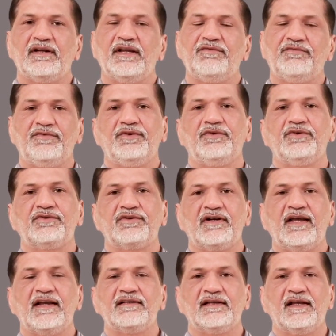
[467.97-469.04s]
if you
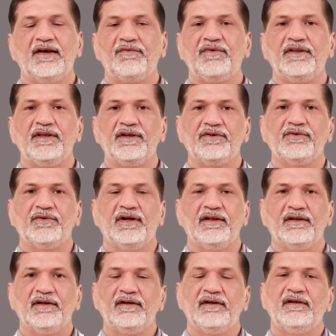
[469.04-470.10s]
utilize everything
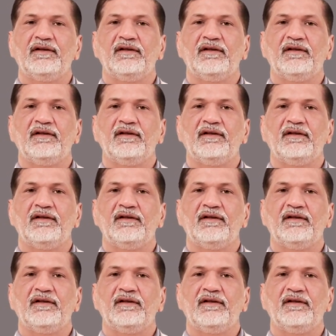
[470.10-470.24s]
together.